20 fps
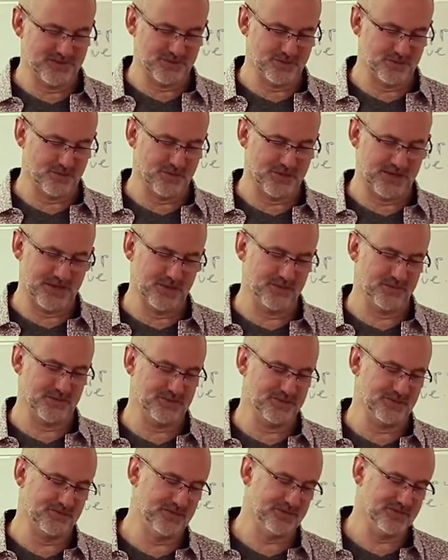still
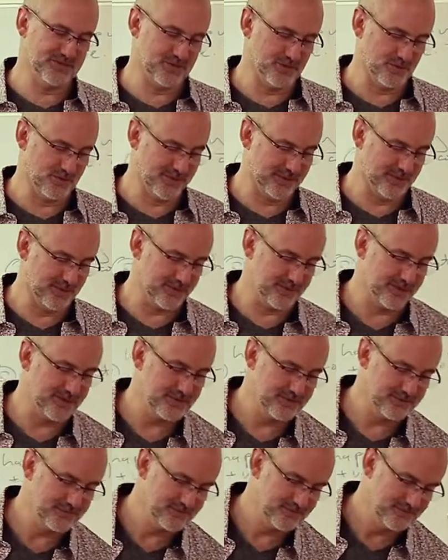elements of it still
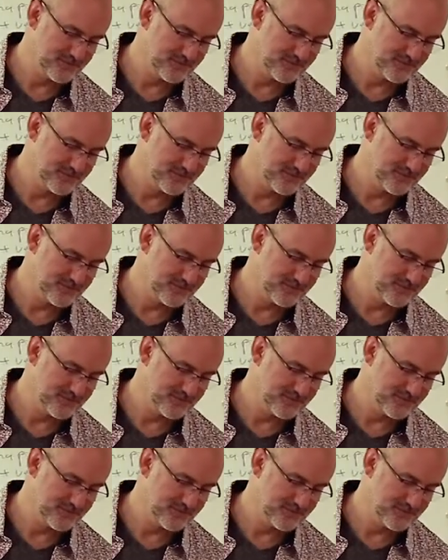lingering.